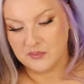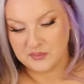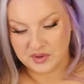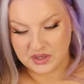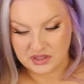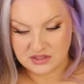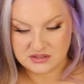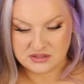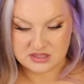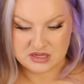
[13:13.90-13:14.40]
I'm
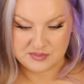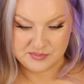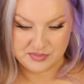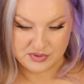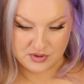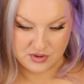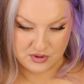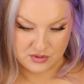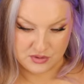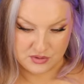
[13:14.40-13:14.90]
gonna skip
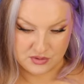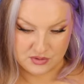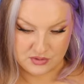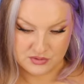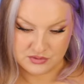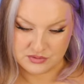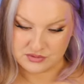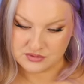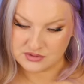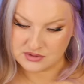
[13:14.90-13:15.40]

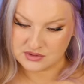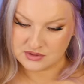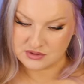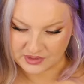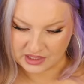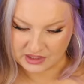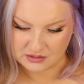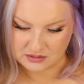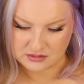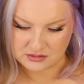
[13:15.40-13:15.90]
those.
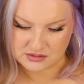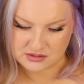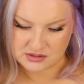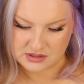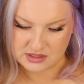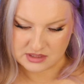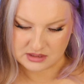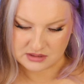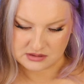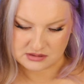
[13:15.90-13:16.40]
That looks
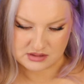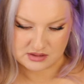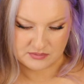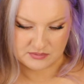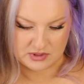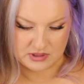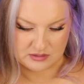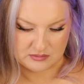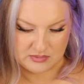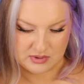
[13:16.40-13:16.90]
like
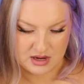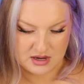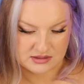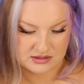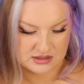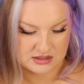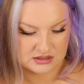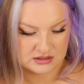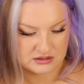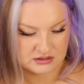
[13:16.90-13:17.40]
something
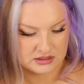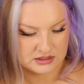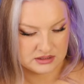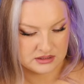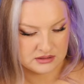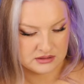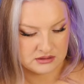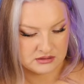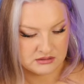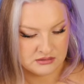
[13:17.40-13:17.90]

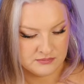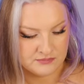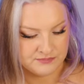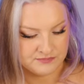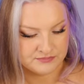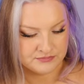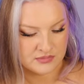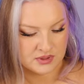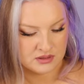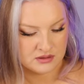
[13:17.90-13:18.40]
masculine.
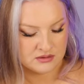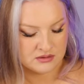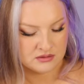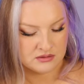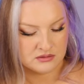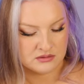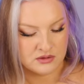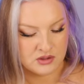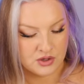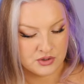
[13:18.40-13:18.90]

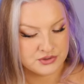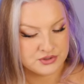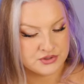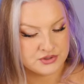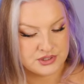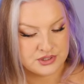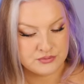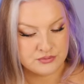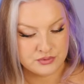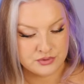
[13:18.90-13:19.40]
Lanter
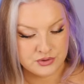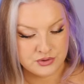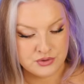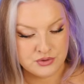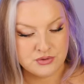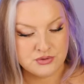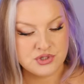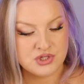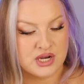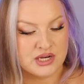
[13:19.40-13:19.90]
de
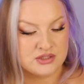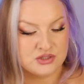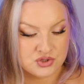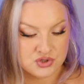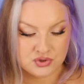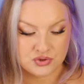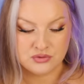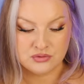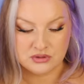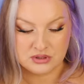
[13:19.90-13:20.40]
Rouge. I
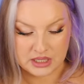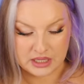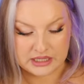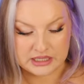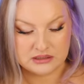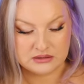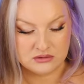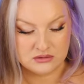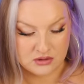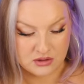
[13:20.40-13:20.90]
do
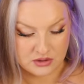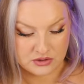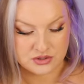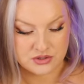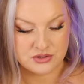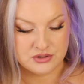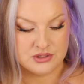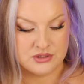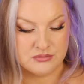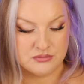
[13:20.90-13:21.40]
like
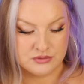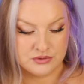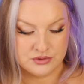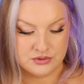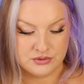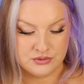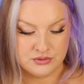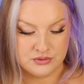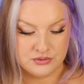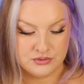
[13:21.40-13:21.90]
Lanter de
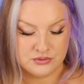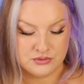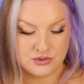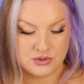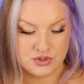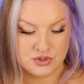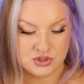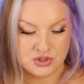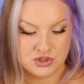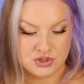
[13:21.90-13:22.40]

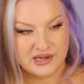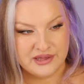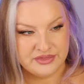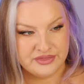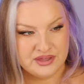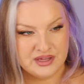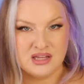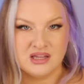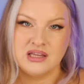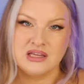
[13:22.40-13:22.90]
Rouge. I
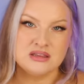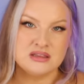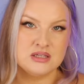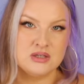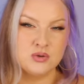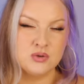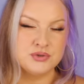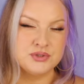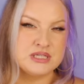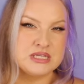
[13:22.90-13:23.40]
think I like the
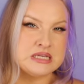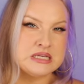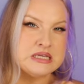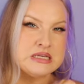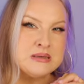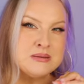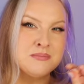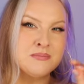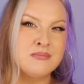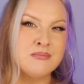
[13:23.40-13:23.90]

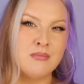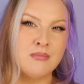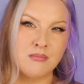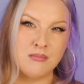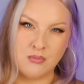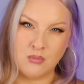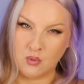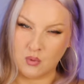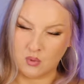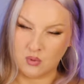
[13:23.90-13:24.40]
Ultime
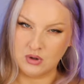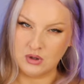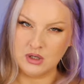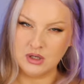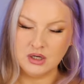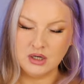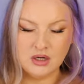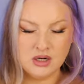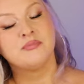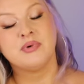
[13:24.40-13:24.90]

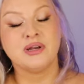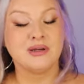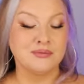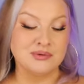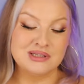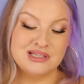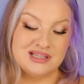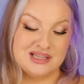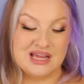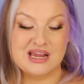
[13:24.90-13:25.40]
more, but I
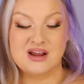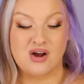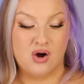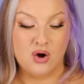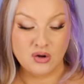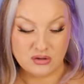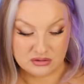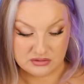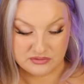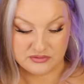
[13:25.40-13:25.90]
really like
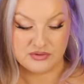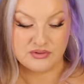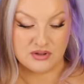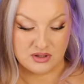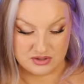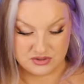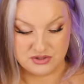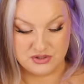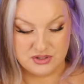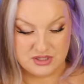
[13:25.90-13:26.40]
all of the
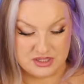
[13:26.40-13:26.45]
Lanter